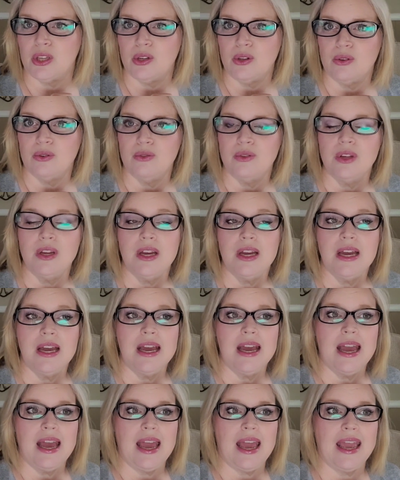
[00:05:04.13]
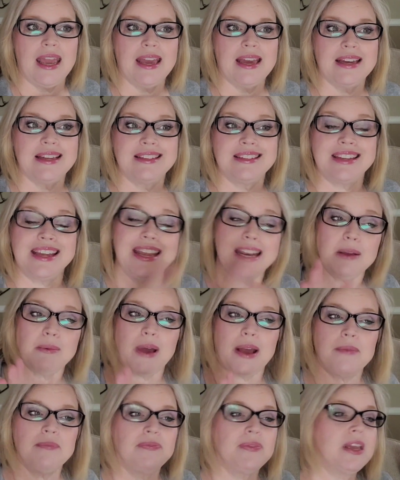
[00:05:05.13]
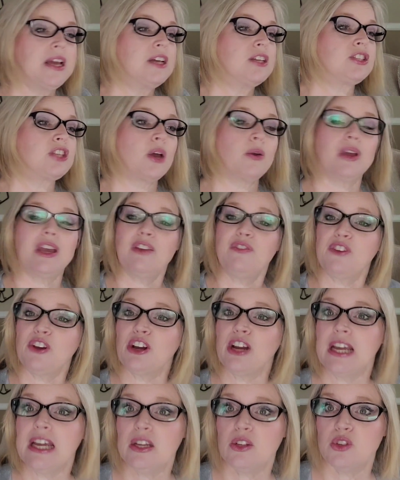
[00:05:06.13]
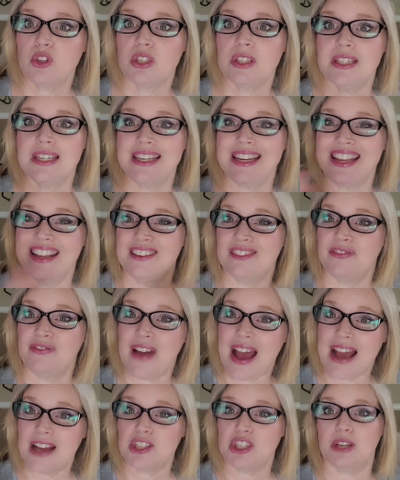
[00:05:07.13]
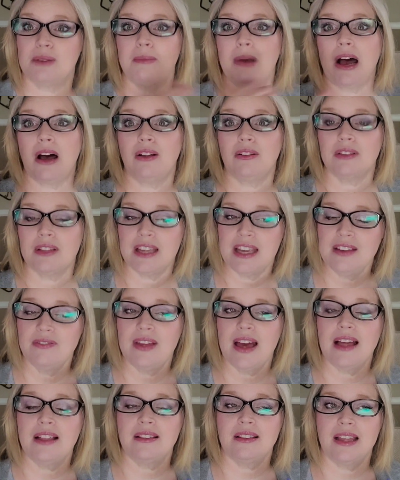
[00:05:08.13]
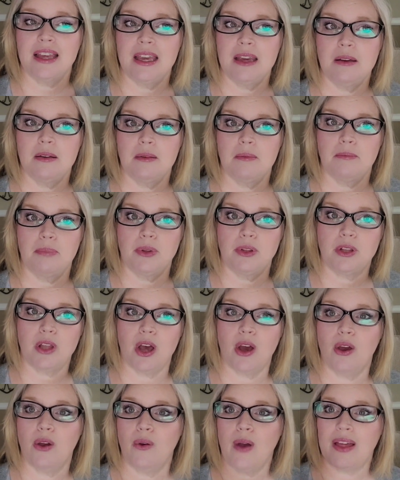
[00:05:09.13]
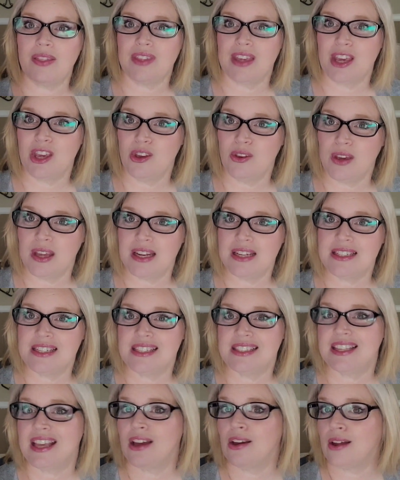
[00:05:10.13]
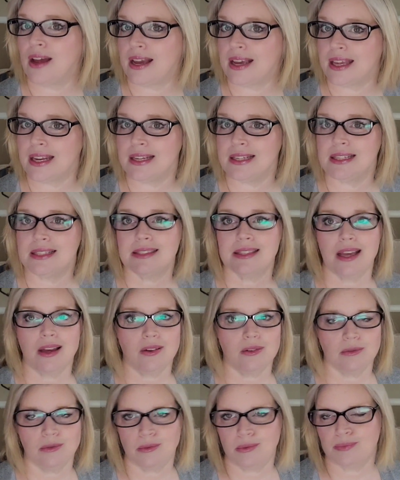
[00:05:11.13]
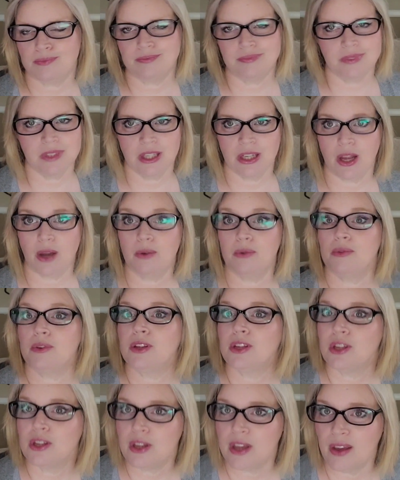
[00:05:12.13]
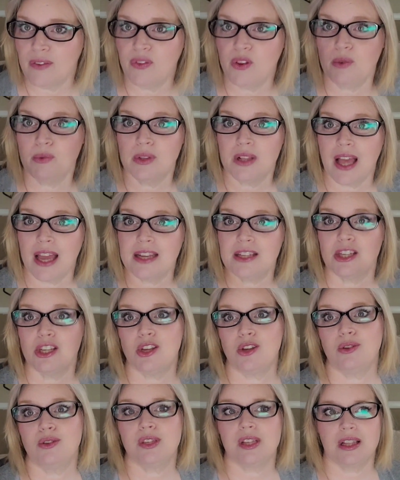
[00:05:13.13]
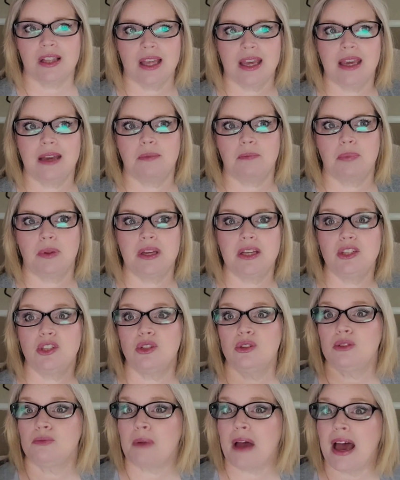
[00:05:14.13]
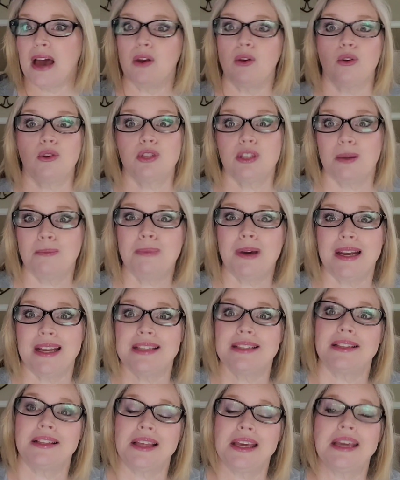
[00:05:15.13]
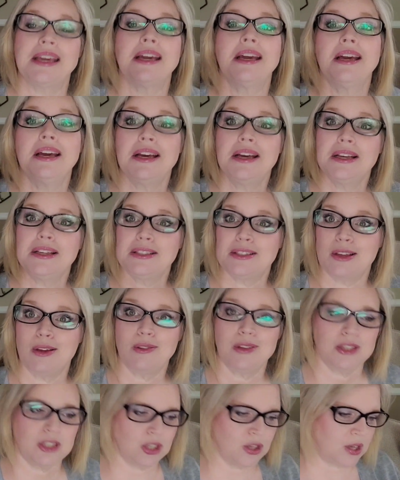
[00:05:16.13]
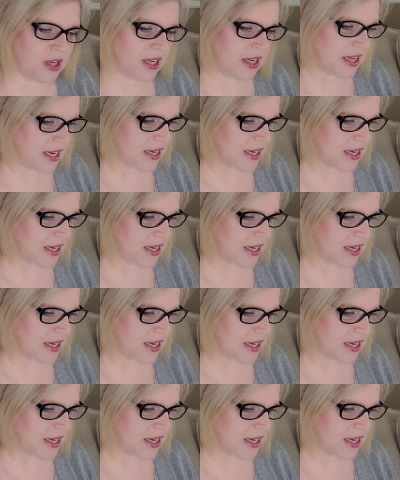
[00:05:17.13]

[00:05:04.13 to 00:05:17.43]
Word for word: soon. And anyway, so if you're interested in Fashom, I'll leave that link below. I think you get a discount. I get a discount, you know, if you would like to use the link, please use mine or somebody's link so that you